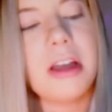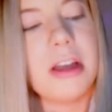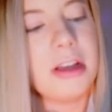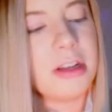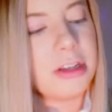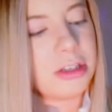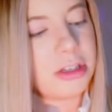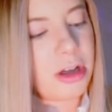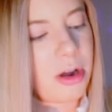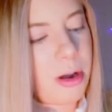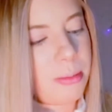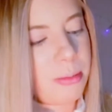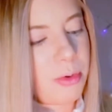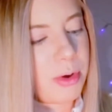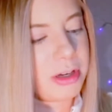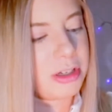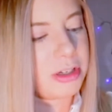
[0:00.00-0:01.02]
So I'm
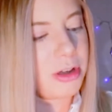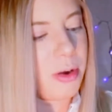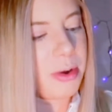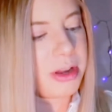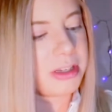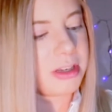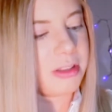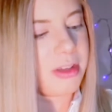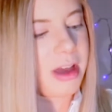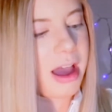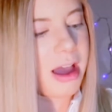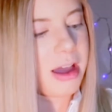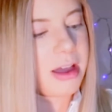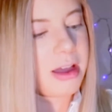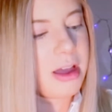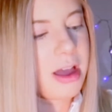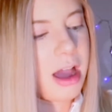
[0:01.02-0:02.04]
going to go into
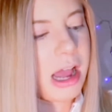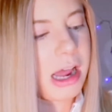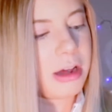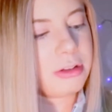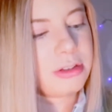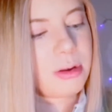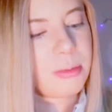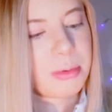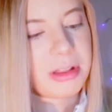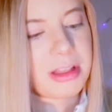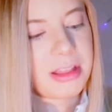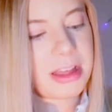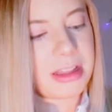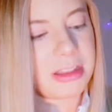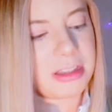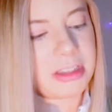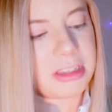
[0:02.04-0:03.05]
that. I also really
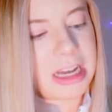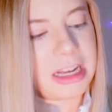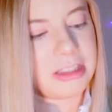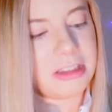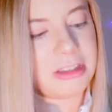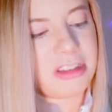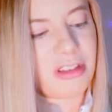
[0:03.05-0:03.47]
like the sizes of